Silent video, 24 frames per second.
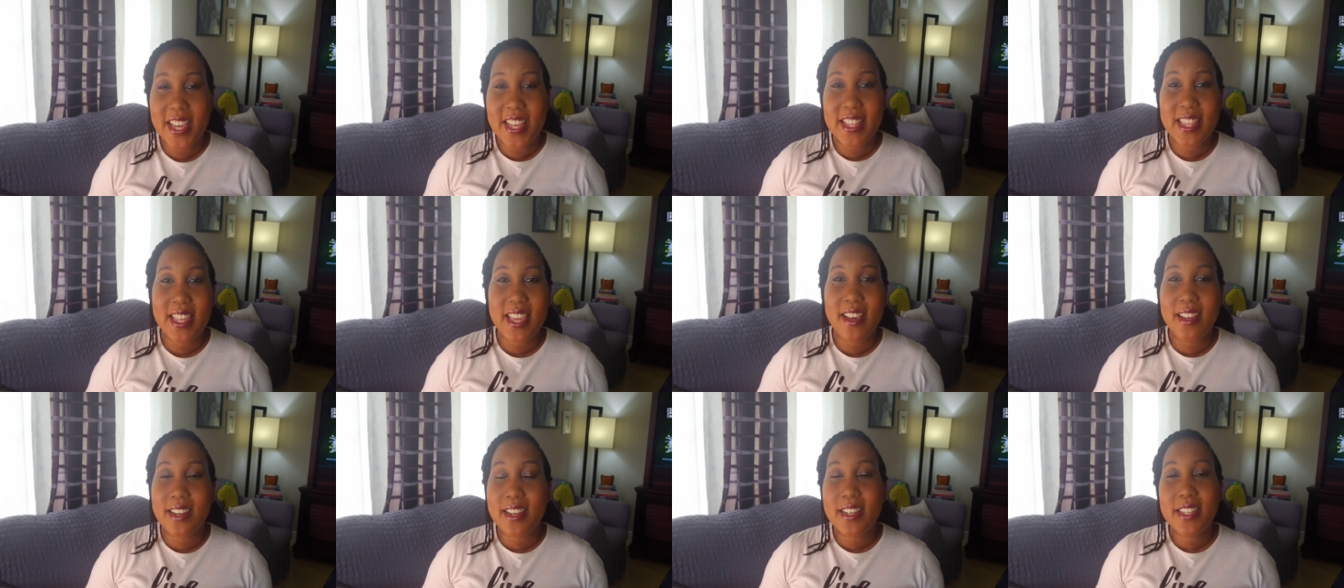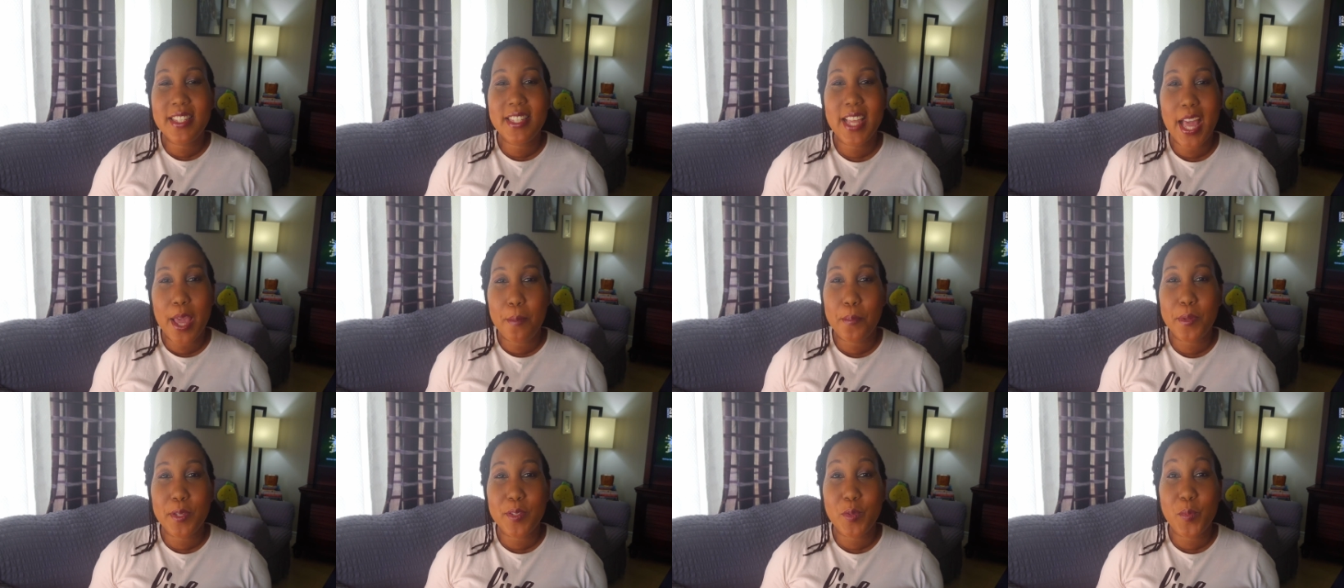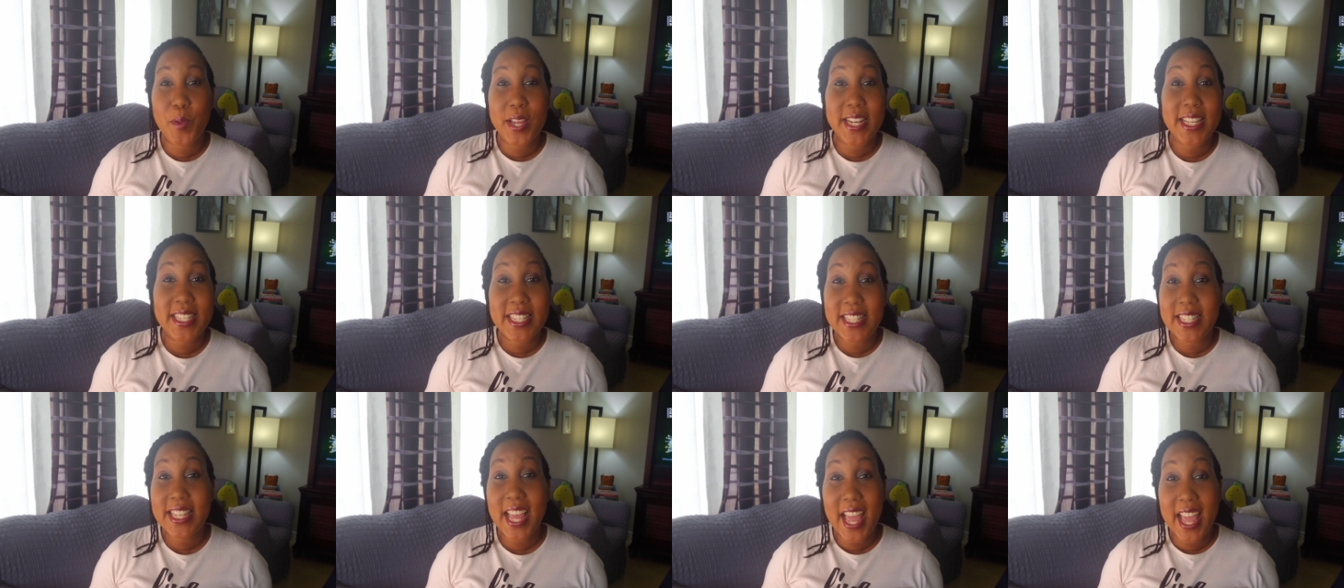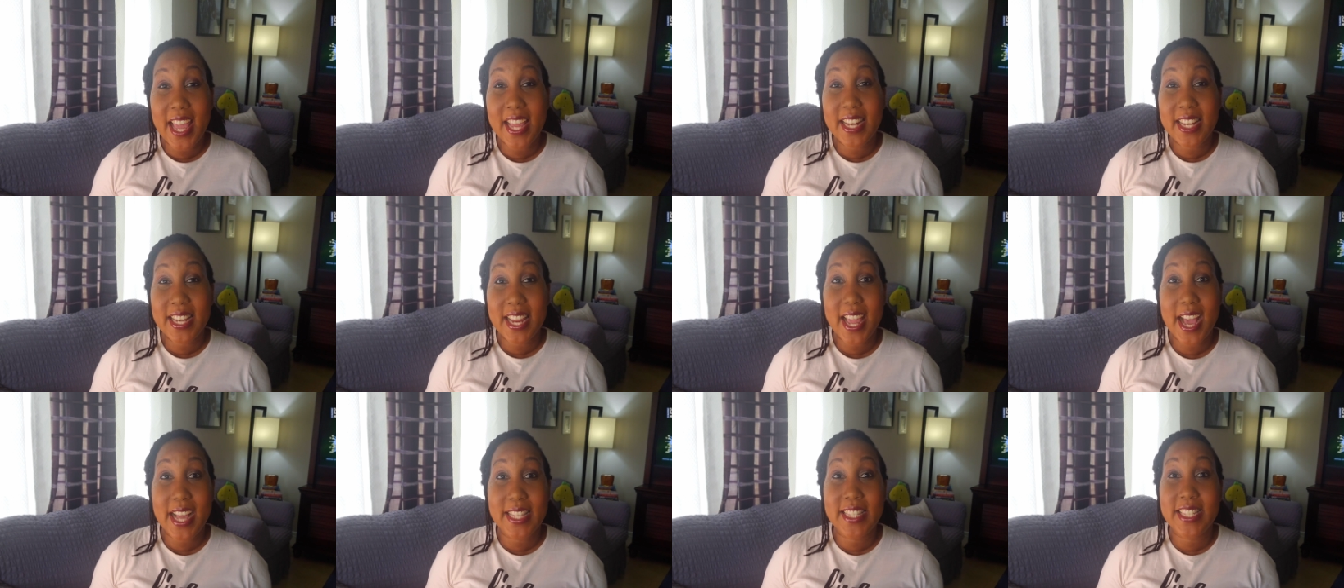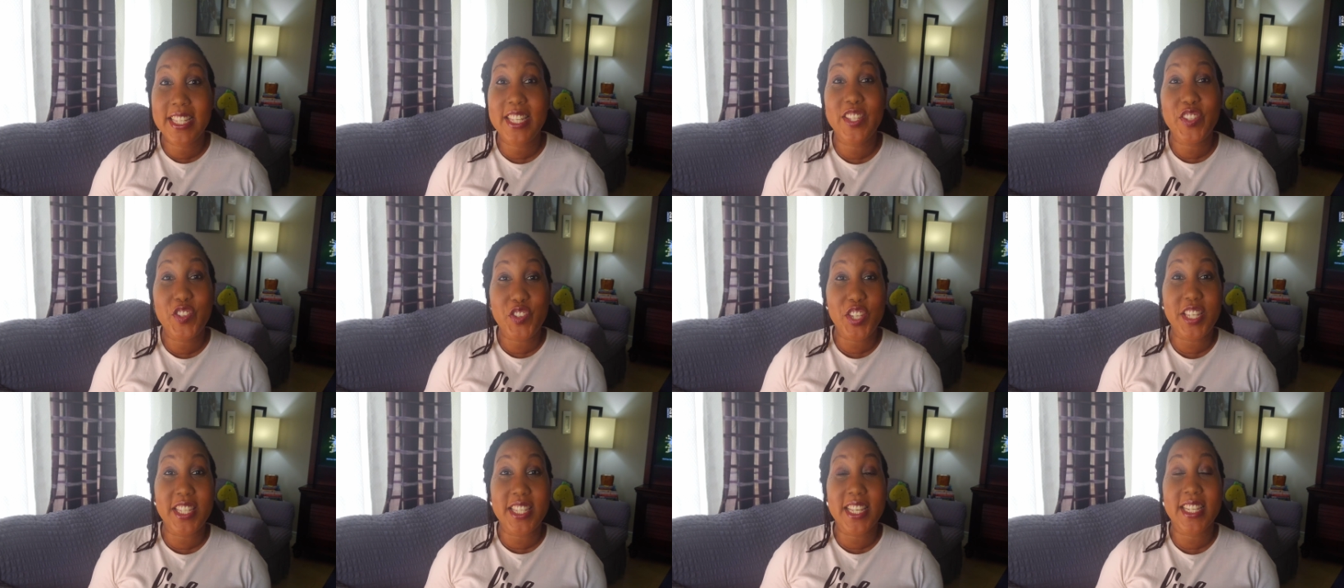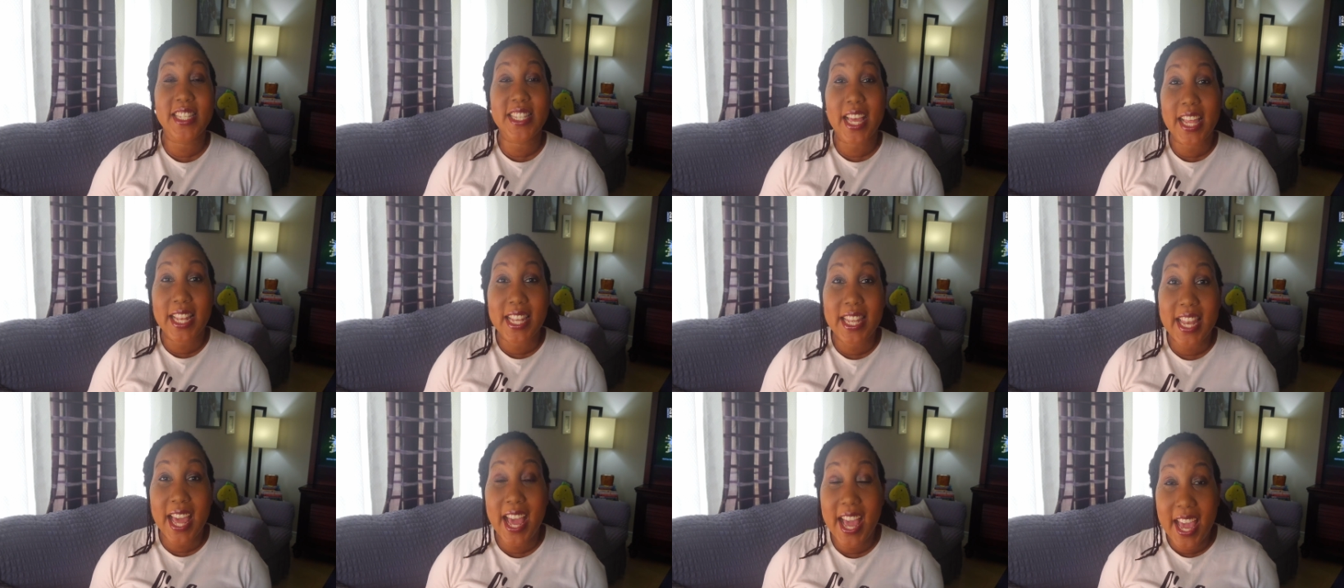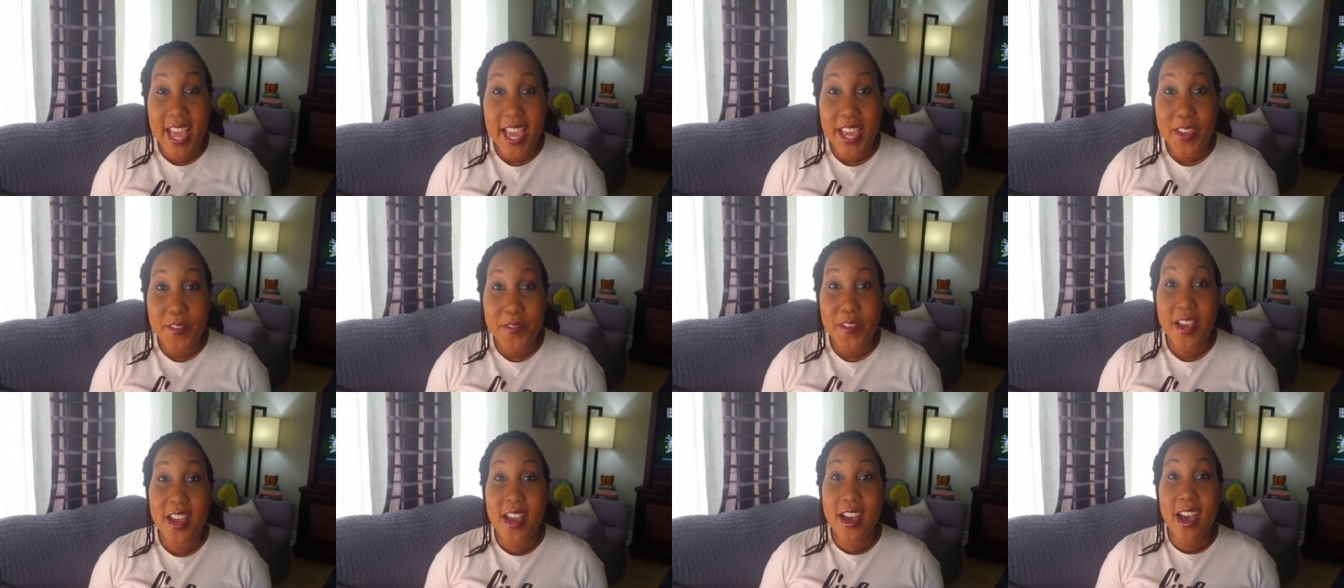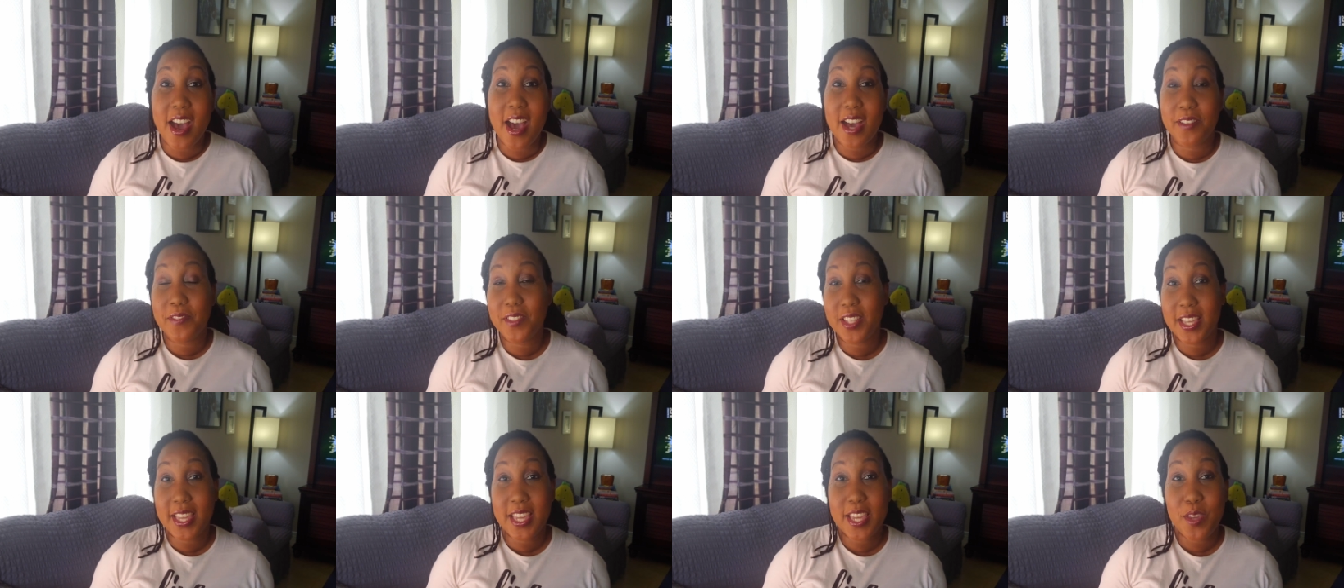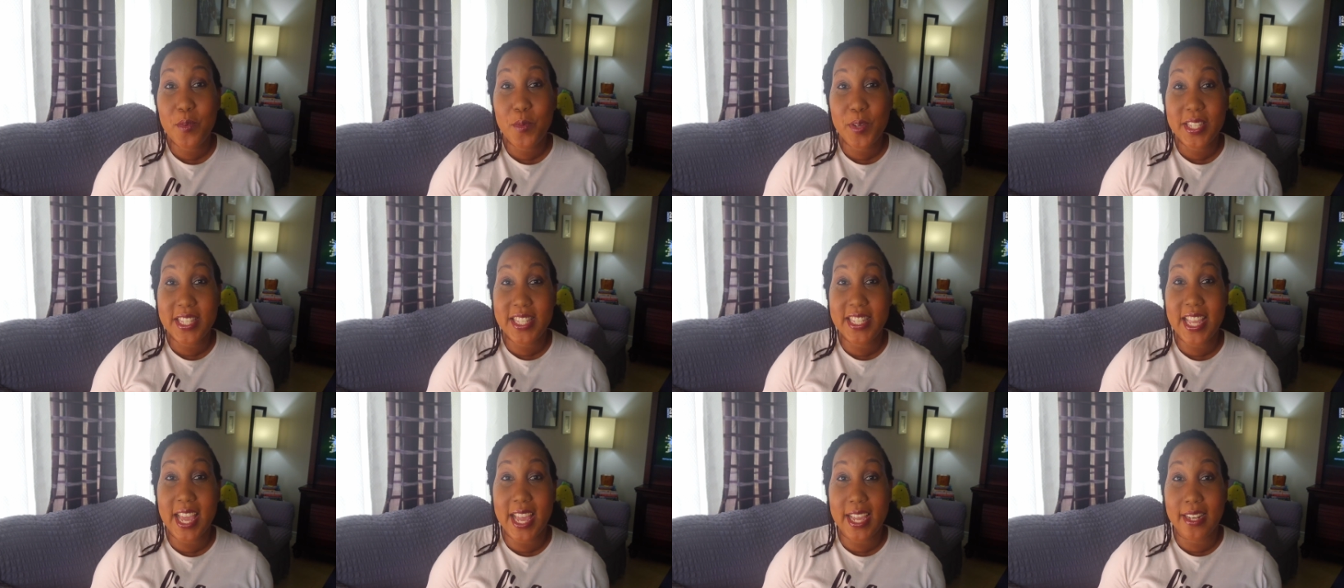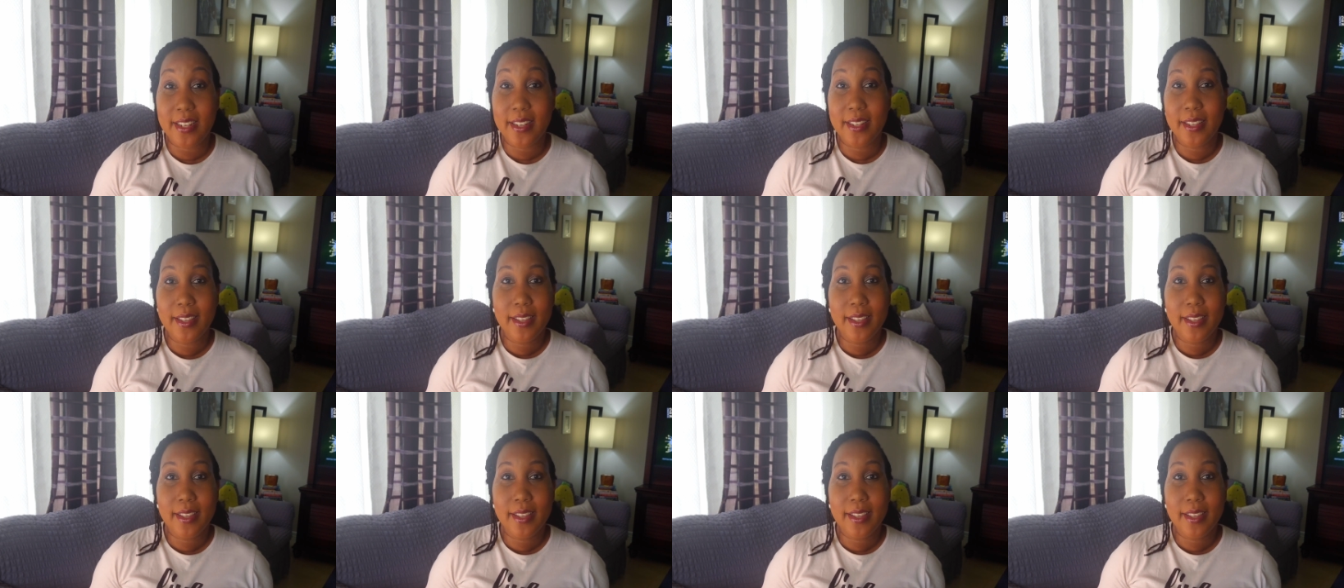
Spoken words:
the other disciples when they said they had seen Jesus alive after he was dead.